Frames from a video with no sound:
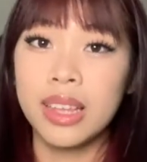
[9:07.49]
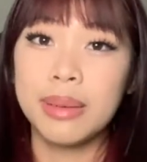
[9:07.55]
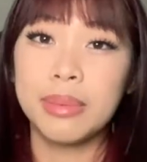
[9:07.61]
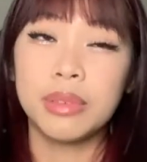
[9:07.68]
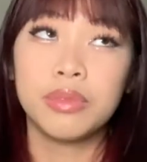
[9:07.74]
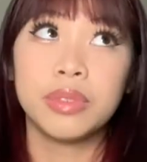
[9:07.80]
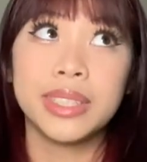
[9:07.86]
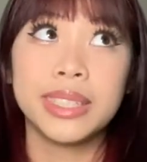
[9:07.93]
I'm a
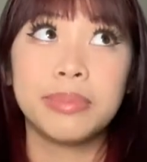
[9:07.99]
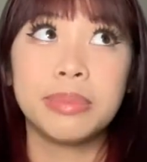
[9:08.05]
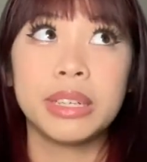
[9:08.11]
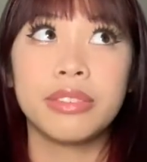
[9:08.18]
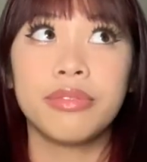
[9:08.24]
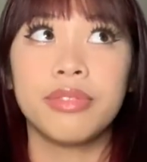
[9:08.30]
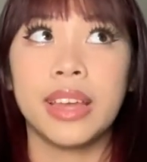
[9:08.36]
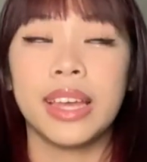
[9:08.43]
really
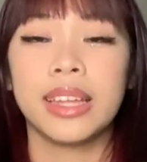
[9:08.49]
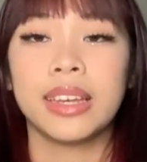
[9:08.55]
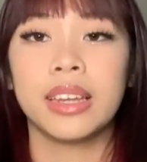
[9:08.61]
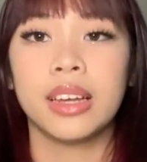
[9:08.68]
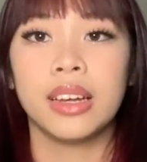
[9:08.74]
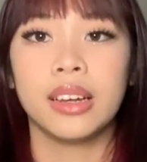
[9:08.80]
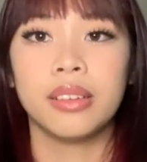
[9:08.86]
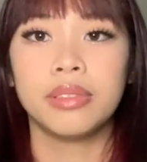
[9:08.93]
big fan
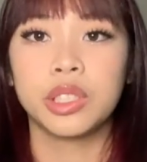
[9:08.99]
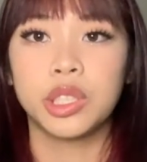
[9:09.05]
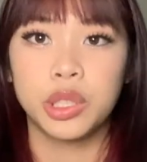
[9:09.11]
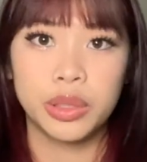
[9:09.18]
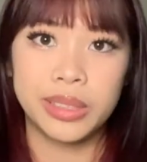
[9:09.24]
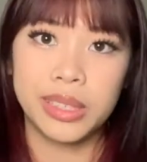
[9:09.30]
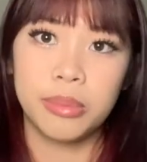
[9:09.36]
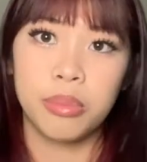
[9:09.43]
of the
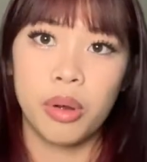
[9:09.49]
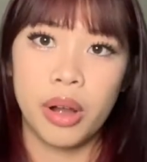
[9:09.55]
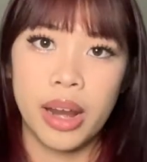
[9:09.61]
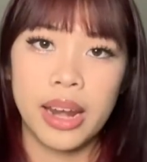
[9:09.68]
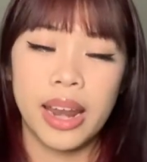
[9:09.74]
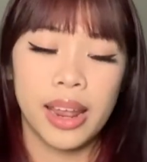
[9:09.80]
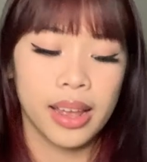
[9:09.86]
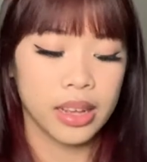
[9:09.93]
Korean
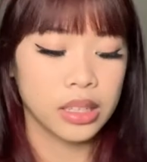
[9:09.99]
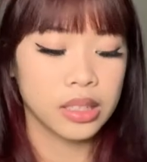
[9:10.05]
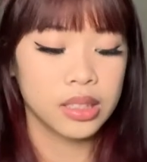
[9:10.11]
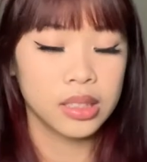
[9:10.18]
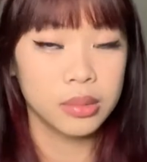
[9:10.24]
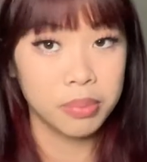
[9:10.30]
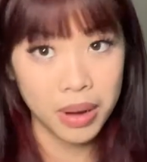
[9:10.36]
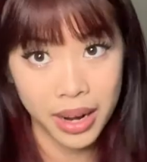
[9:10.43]
brand
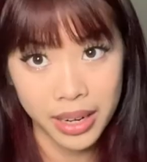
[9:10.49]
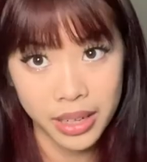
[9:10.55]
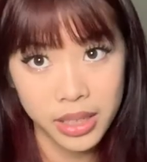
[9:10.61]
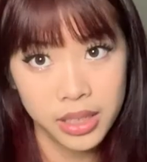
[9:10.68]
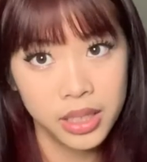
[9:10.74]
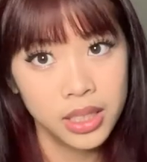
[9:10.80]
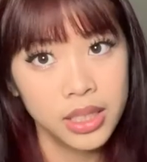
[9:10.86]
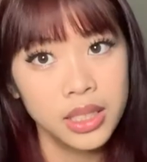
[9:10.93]

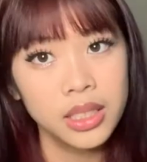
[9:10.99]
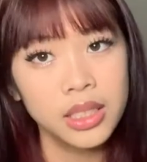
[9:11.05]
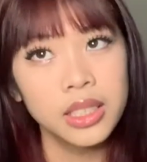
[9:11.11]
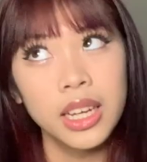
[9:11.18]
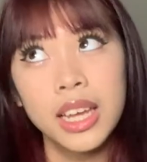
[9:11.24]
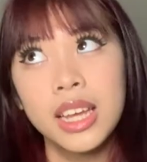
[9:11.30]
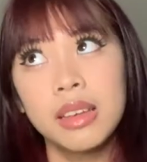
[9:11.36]
Expired Girl.